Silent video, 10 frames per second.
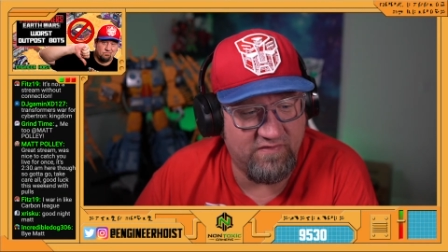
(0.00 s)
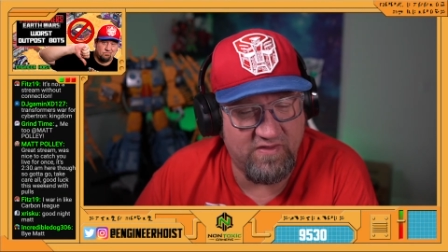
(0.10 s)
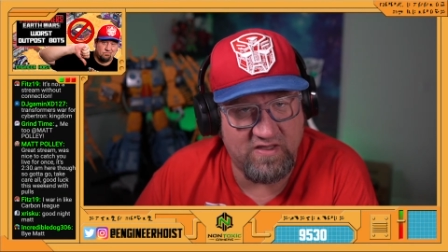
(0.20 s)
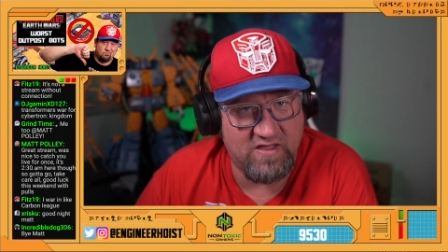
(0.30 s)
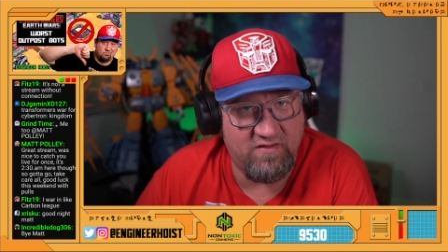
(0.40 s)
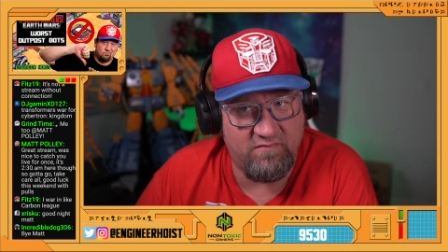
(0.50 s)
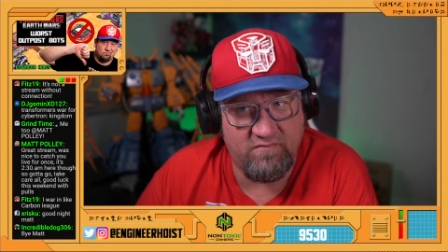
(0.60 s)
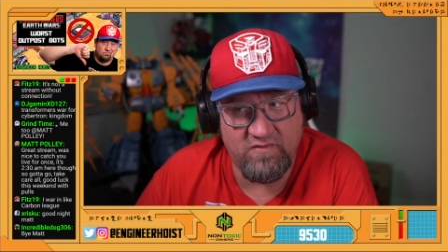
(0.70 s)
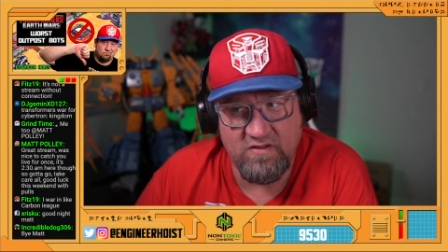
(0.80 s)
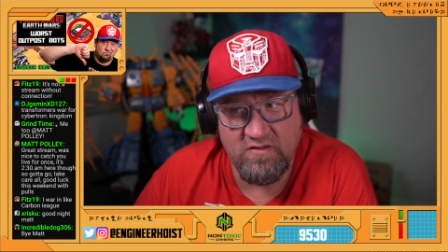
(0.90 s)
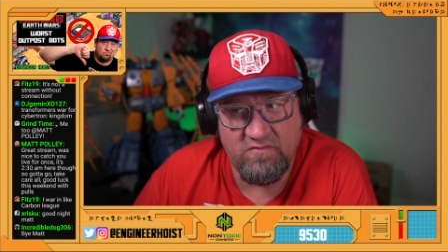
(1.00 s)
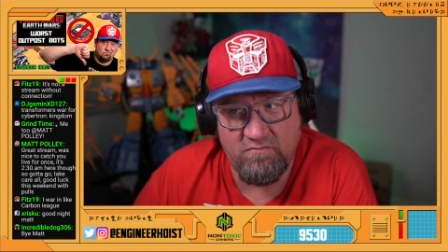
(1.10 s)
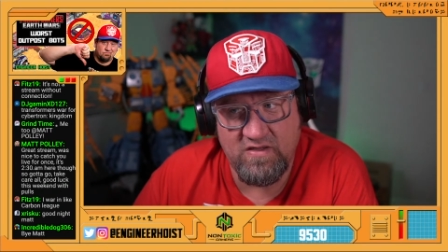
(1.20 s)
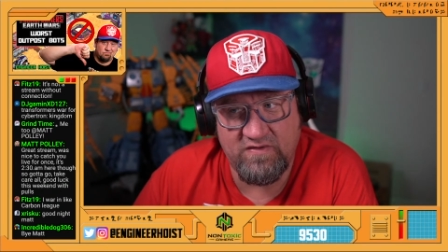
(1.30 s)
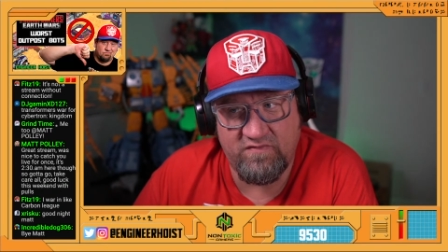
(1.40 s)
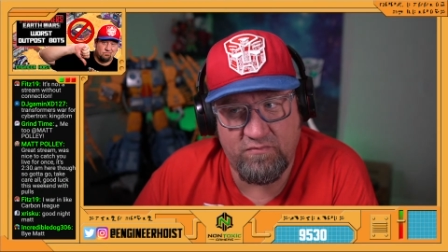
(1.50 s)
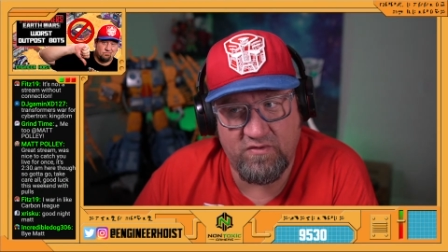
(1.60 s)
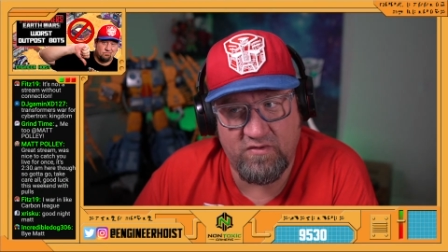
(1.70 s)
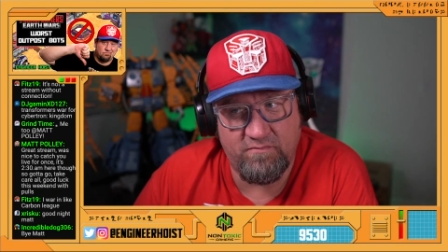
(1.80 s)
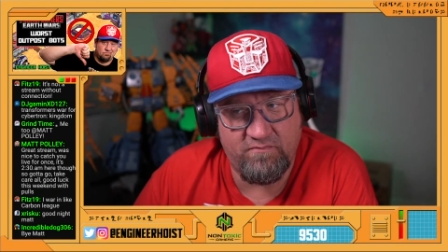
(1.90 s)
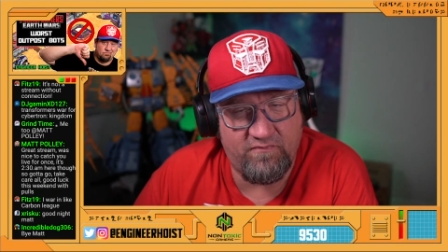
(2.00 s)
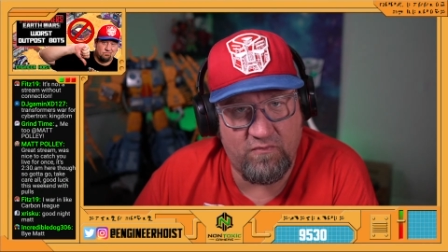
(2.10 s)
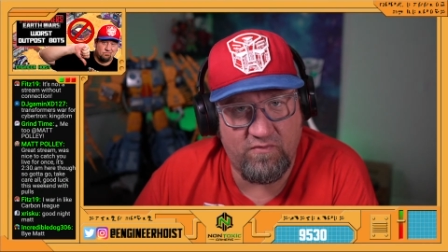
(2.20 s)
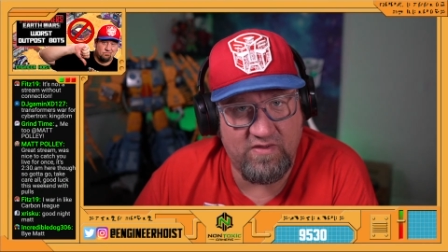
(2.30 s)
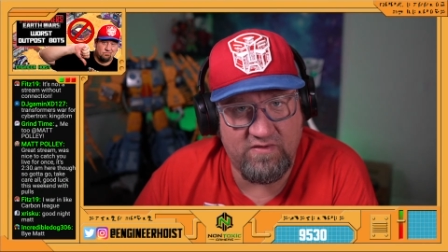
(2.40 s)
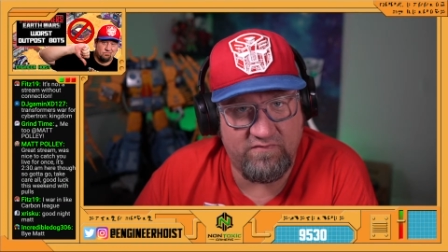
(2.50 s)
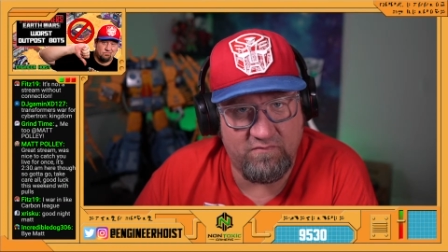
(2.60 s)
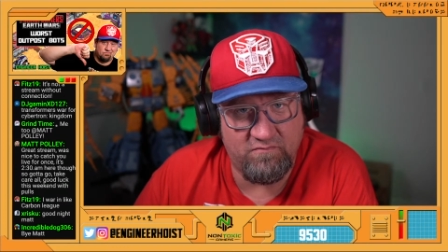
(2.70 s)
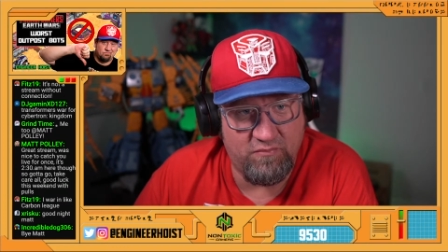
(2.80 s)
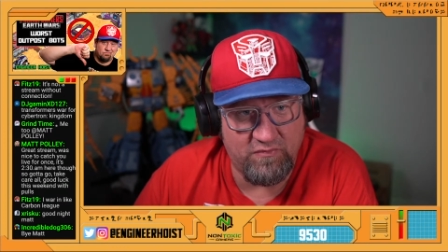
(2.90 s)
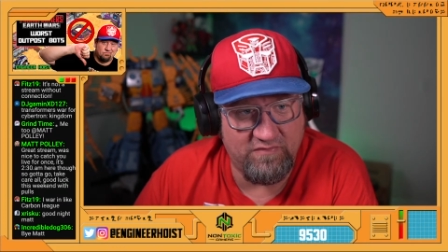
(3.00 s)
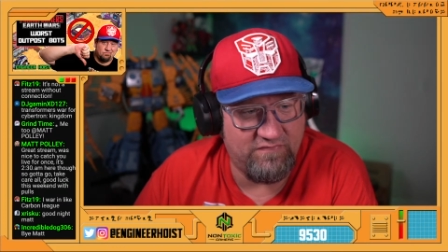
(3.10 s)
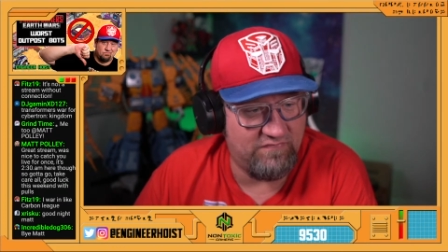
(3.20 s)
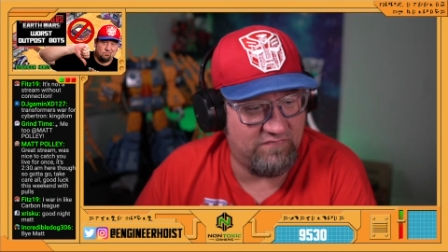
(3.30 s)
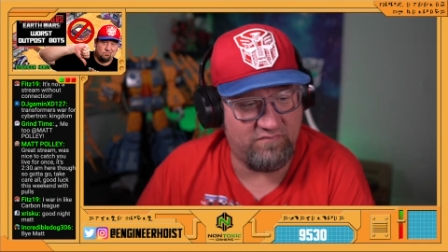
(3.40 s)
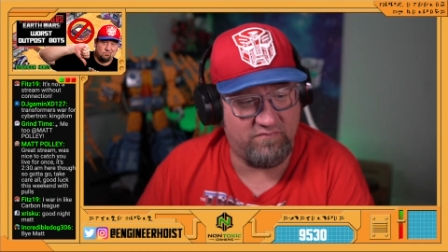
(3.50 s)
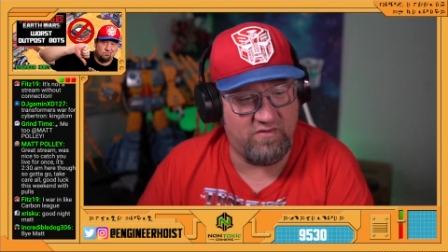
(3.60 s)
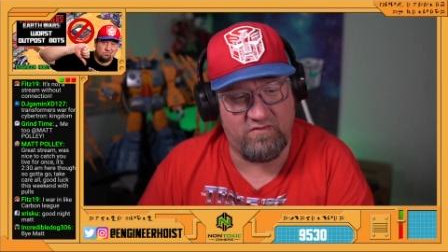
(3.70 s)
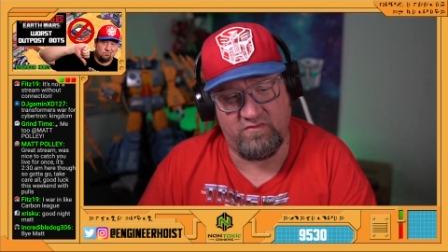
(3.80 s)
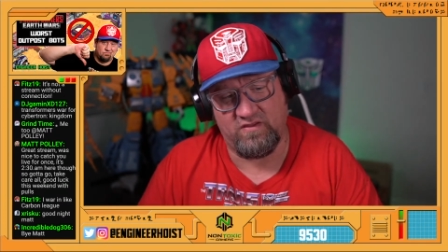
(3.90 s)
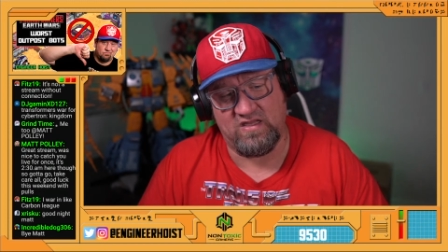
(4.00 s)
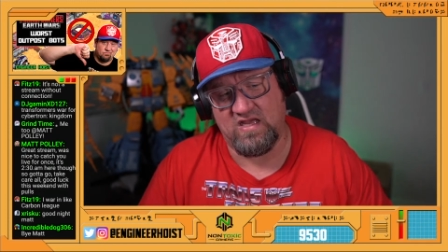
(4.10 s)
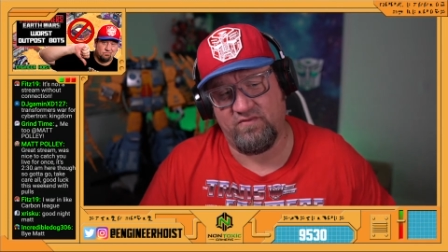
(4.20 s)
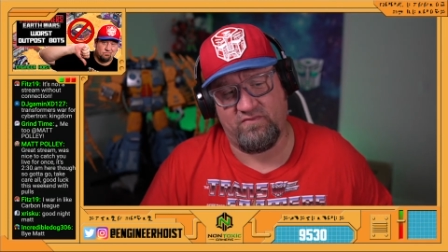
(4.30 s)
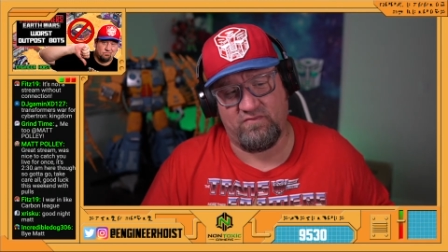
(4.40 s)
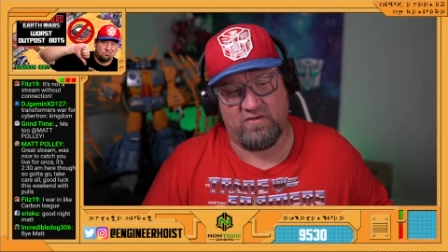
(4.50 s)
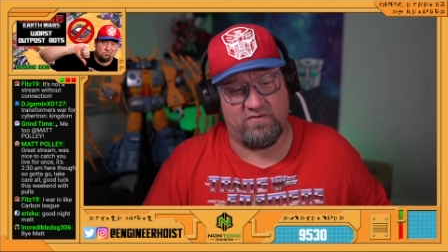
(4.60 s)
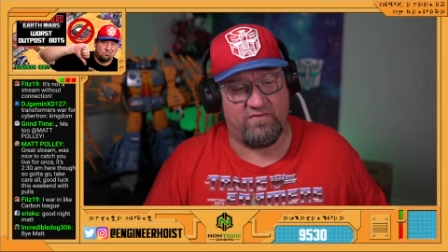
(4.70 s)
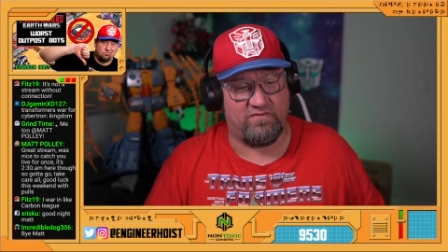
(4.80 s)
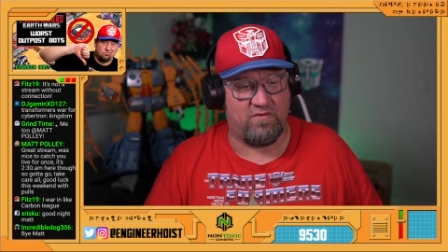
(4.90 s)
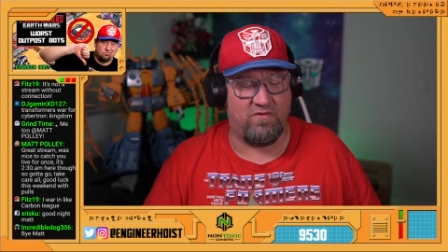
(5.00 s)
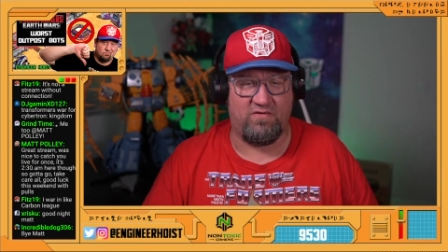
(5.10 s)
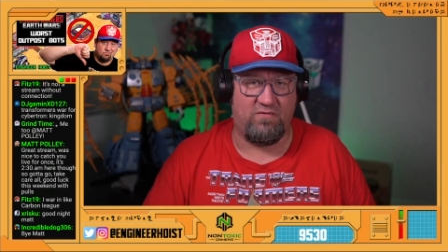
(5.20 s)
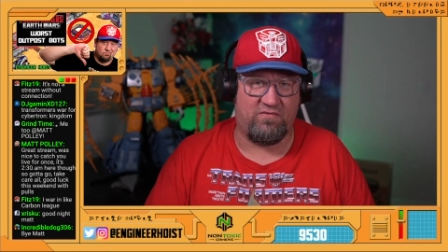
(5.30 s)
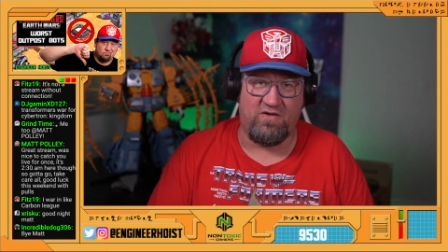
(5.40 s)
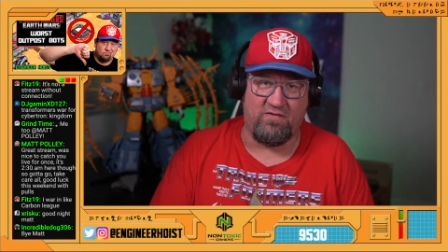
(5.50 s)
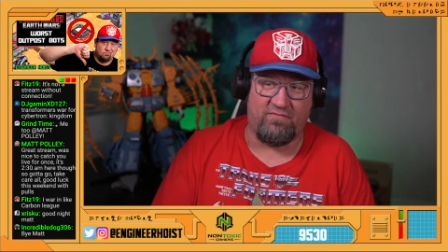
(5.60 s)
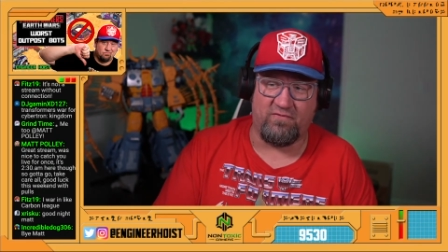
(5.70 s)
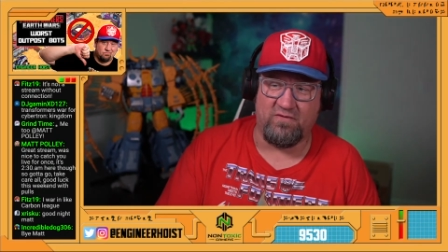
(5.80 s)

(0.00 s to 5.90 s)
I think I managed to put up 4,000 points on the accounts or whatever, so it's tough.